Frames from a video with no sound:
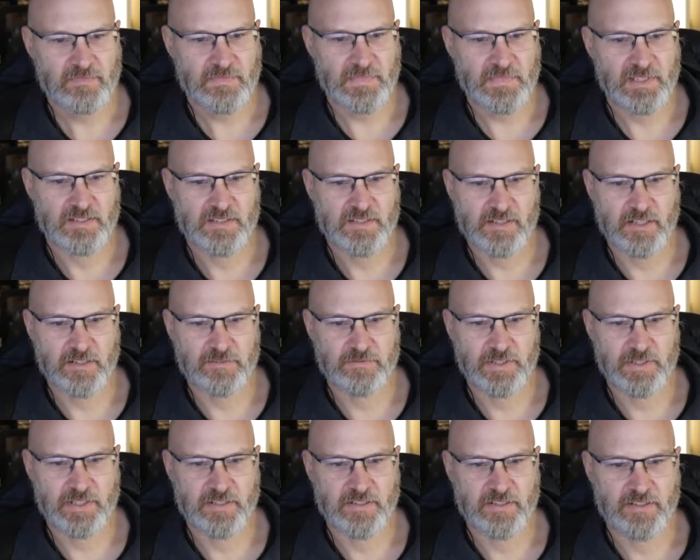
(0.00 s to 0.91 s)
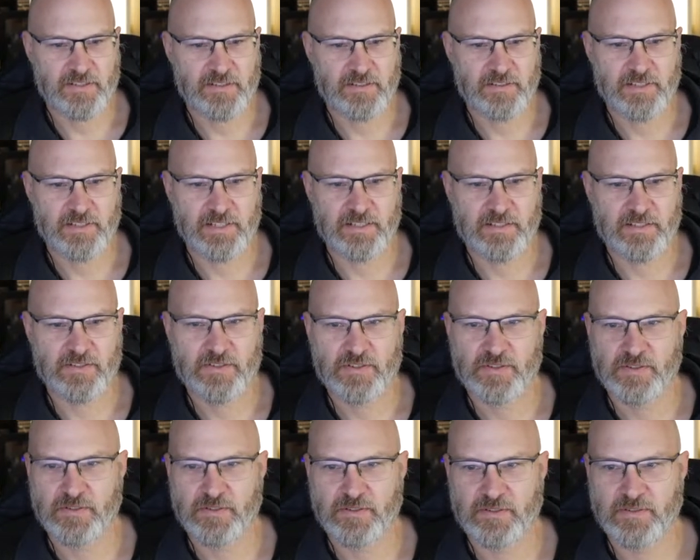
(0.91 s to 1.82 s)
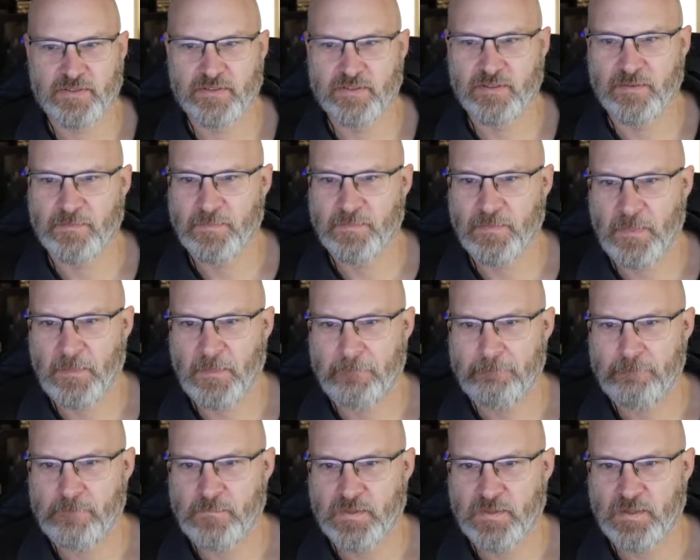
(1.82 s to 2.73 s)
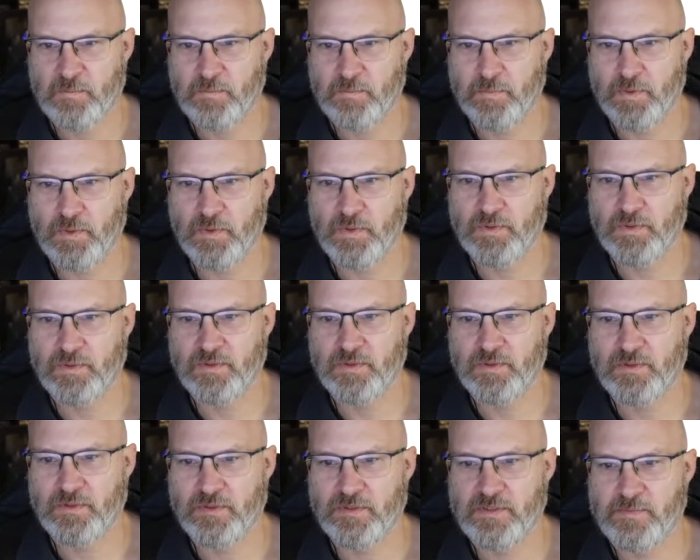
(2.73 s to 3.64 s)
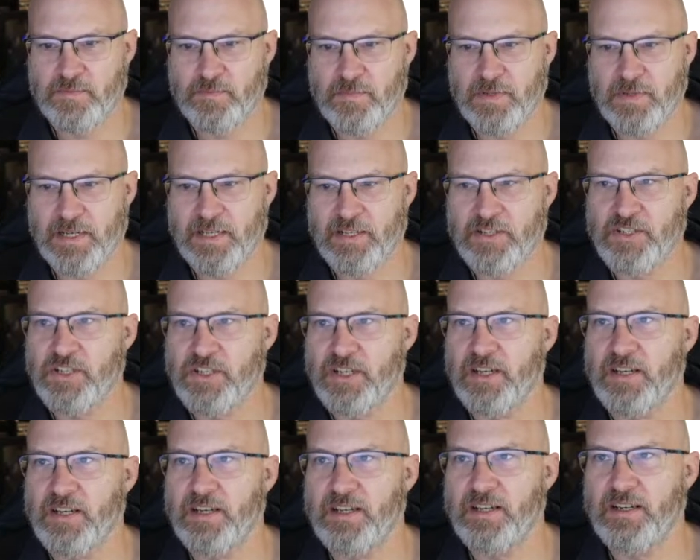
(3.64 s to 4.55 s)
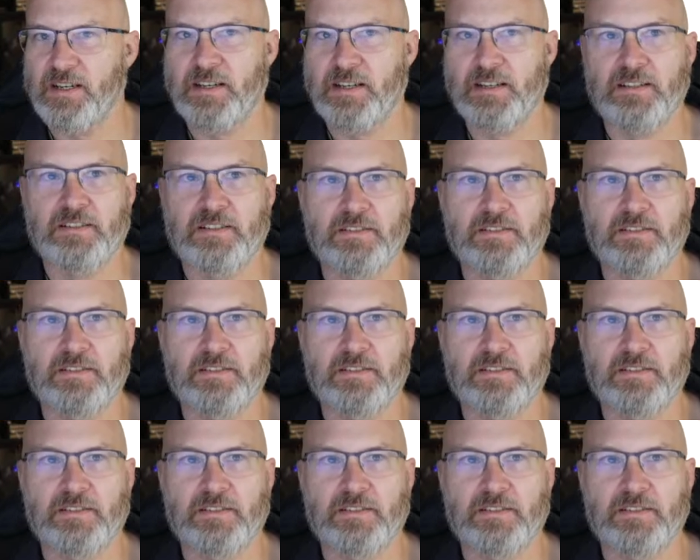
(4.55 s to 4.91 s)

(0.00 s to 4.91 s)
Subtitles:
So if we go into Boards Manager,